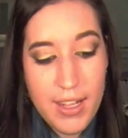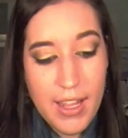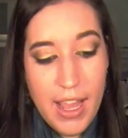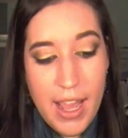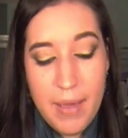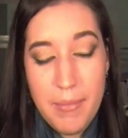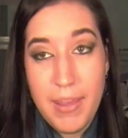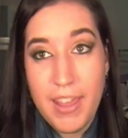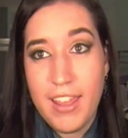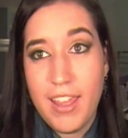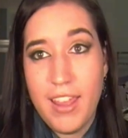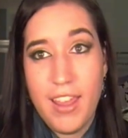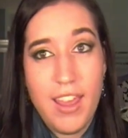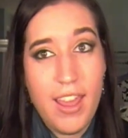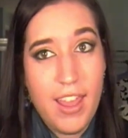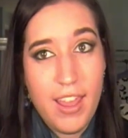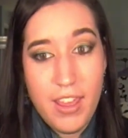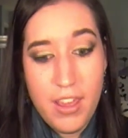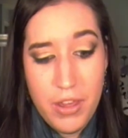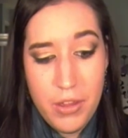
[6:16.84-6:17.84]
I'm making
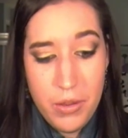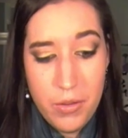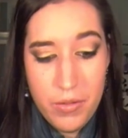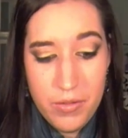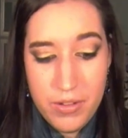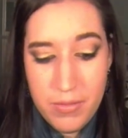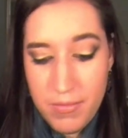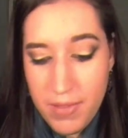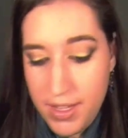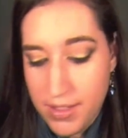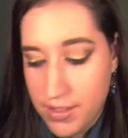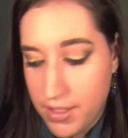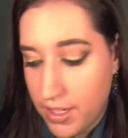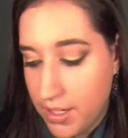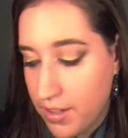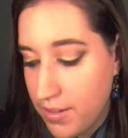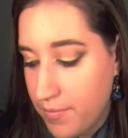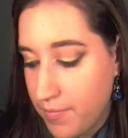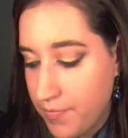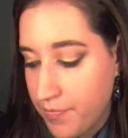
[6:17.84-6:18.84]
a huge mess
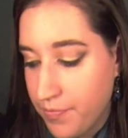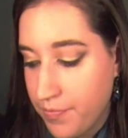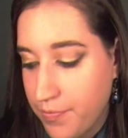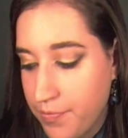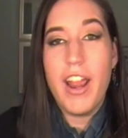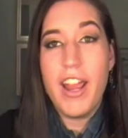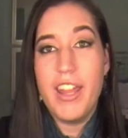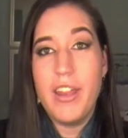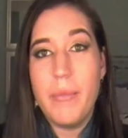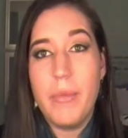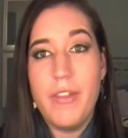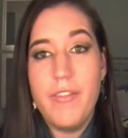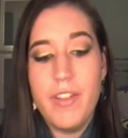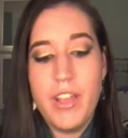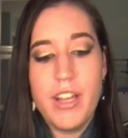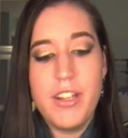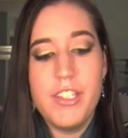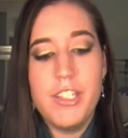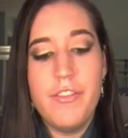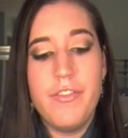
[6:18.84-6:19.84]
here. Alright, now
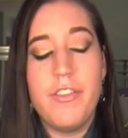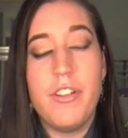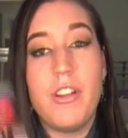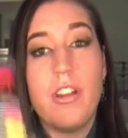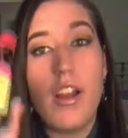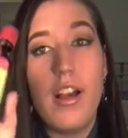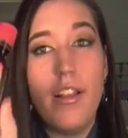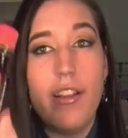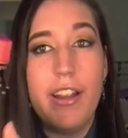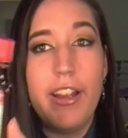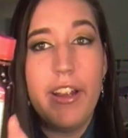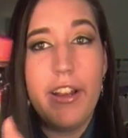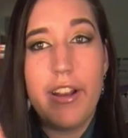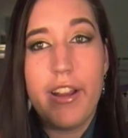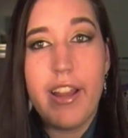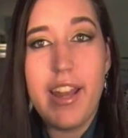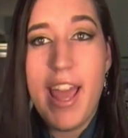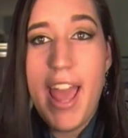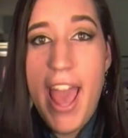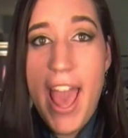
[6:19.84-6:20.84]
moving on to food coloring, you're
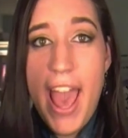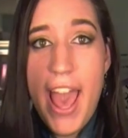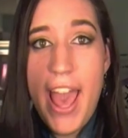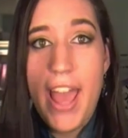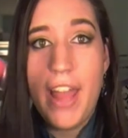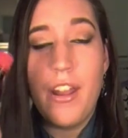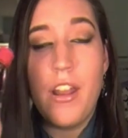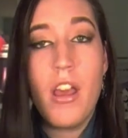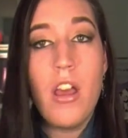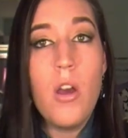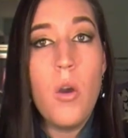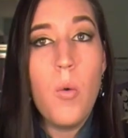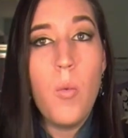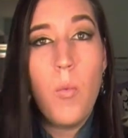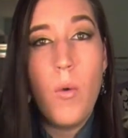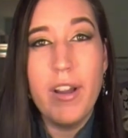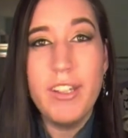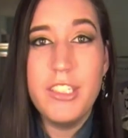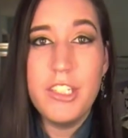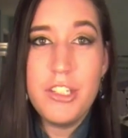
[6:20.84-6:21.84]
going to add
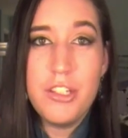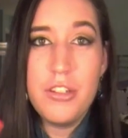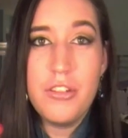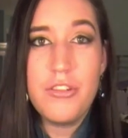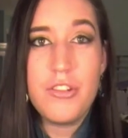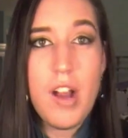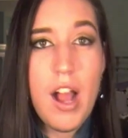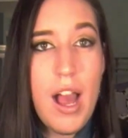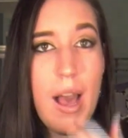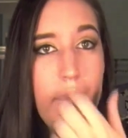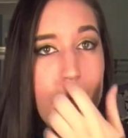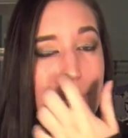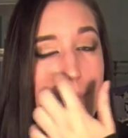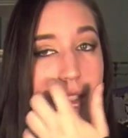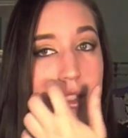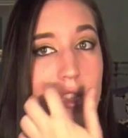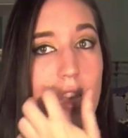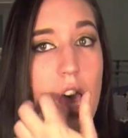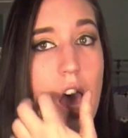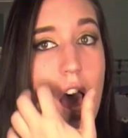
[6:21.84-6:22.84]
1 to 2
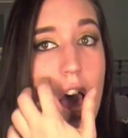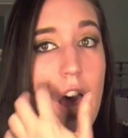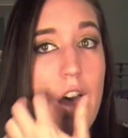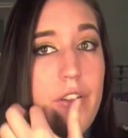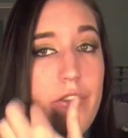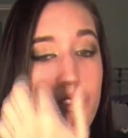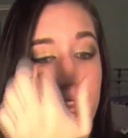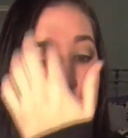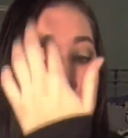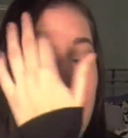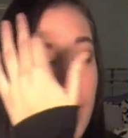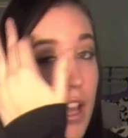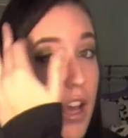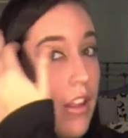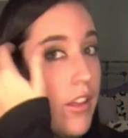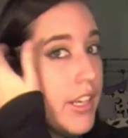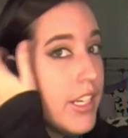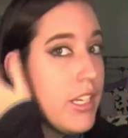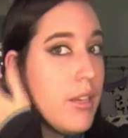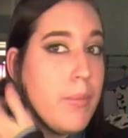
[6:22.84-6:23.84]
drops of food
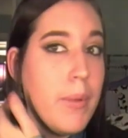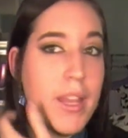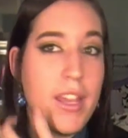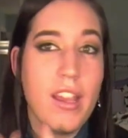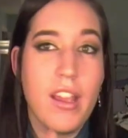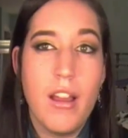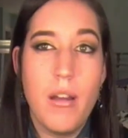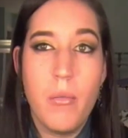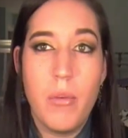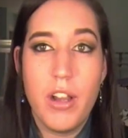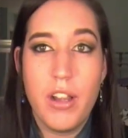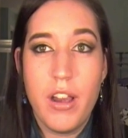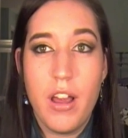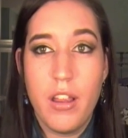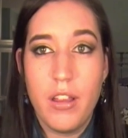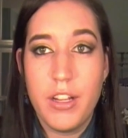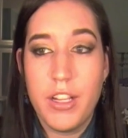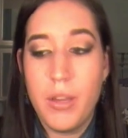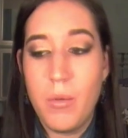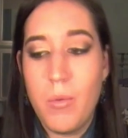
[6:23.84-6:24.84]
coloring depending on what
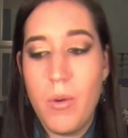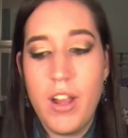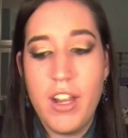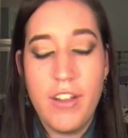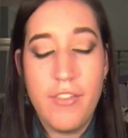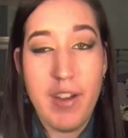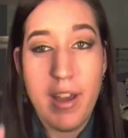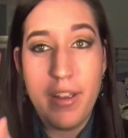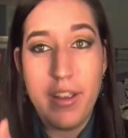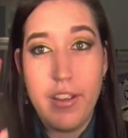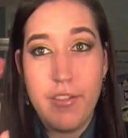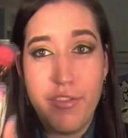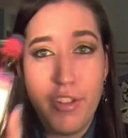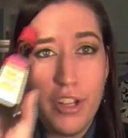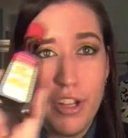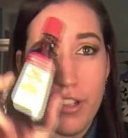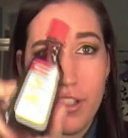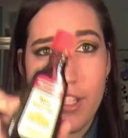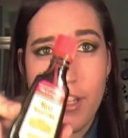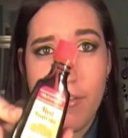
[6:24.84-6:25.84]
color you want. If
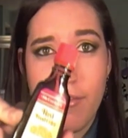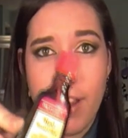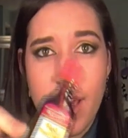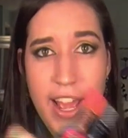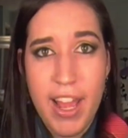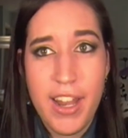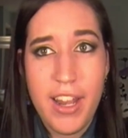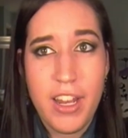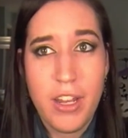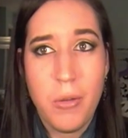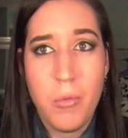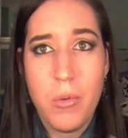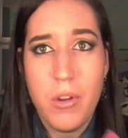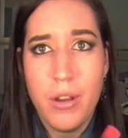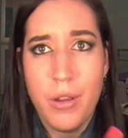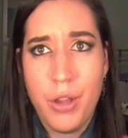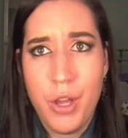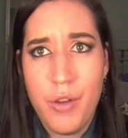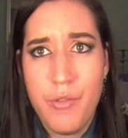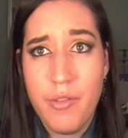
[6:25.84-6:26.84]
you're using red and you want
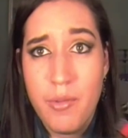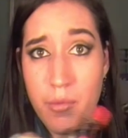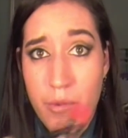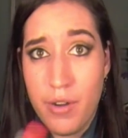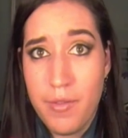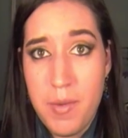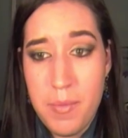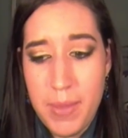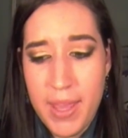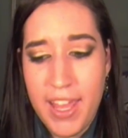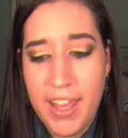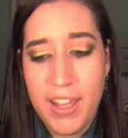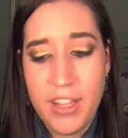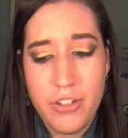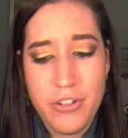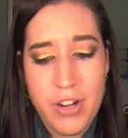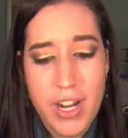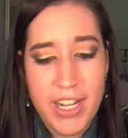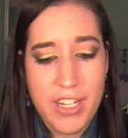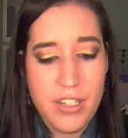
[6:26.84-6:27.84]
to go for more of a pink,
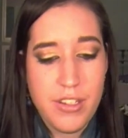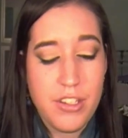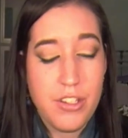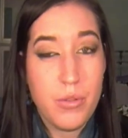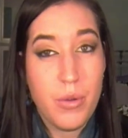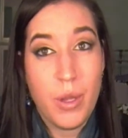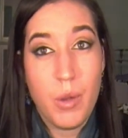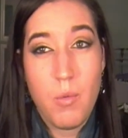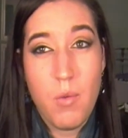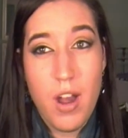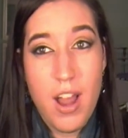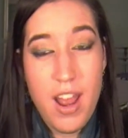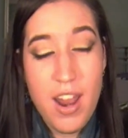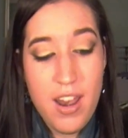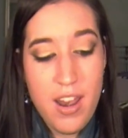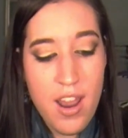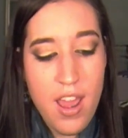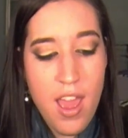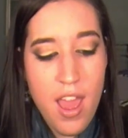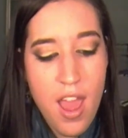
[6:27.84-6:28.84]
try just doing
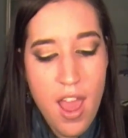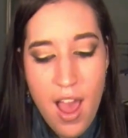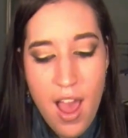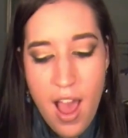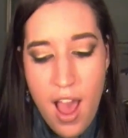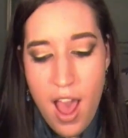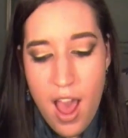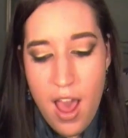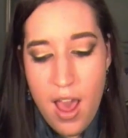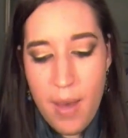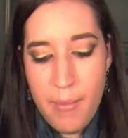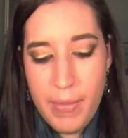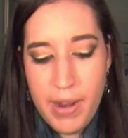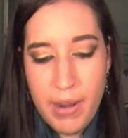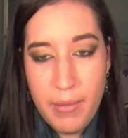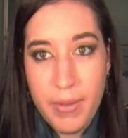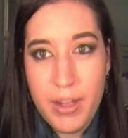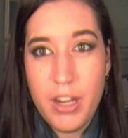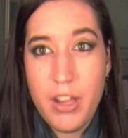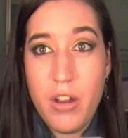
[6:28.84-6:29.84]
1. But
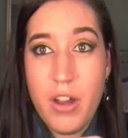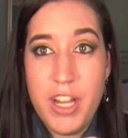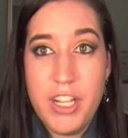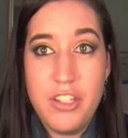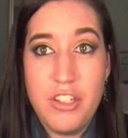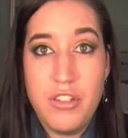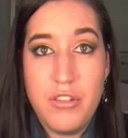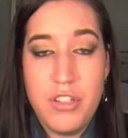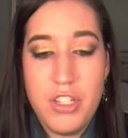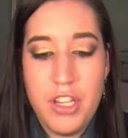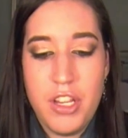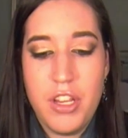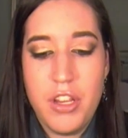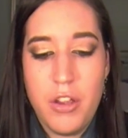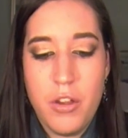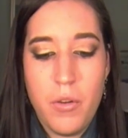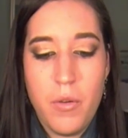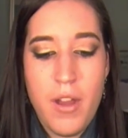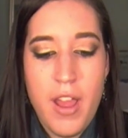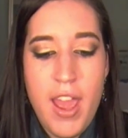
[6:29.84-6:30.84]
I'm going to go ahead and do
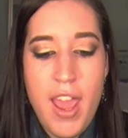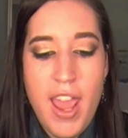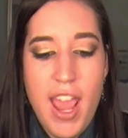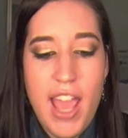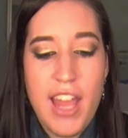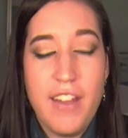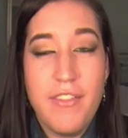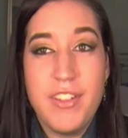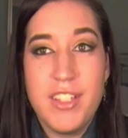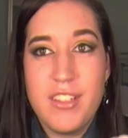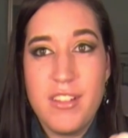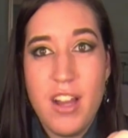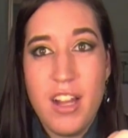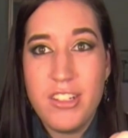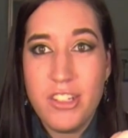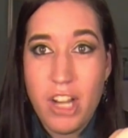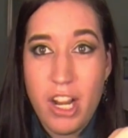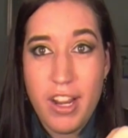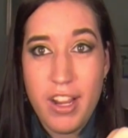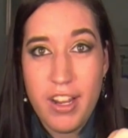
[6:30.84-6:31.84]
2. And if it's
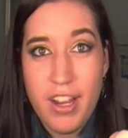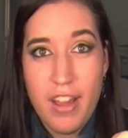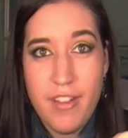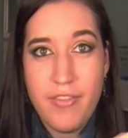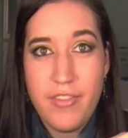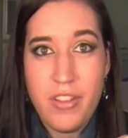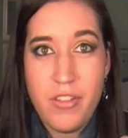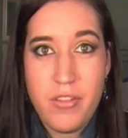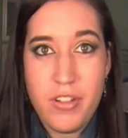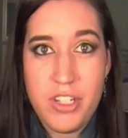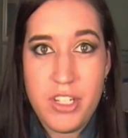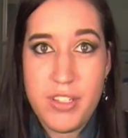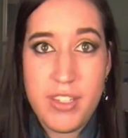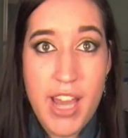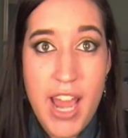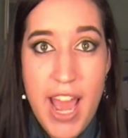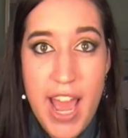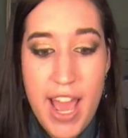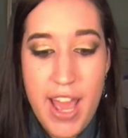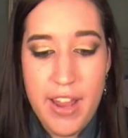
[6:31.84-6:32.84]
not dark enough, you can just
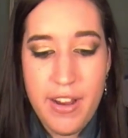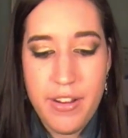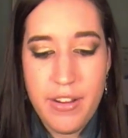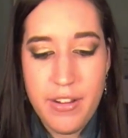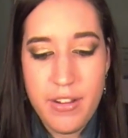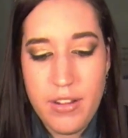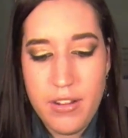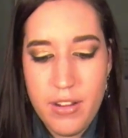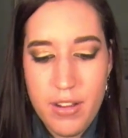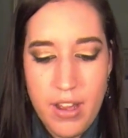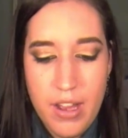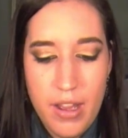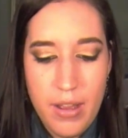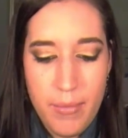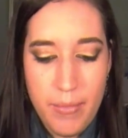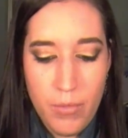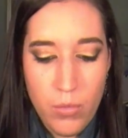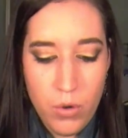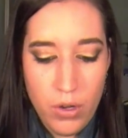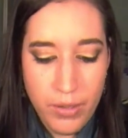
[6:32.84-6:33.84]
add
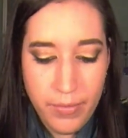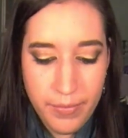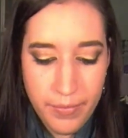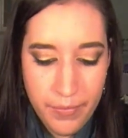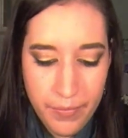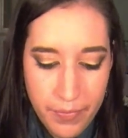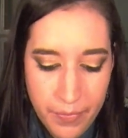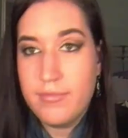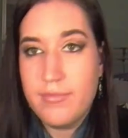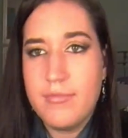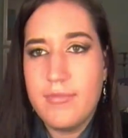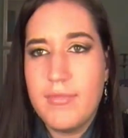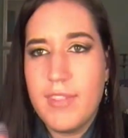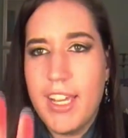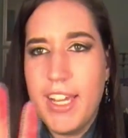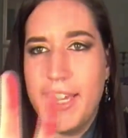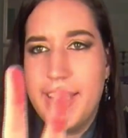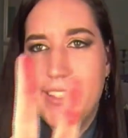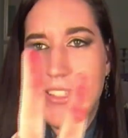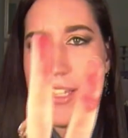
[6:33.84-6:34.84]
more.
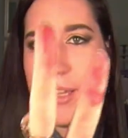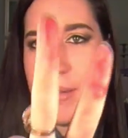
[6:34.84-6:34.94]
And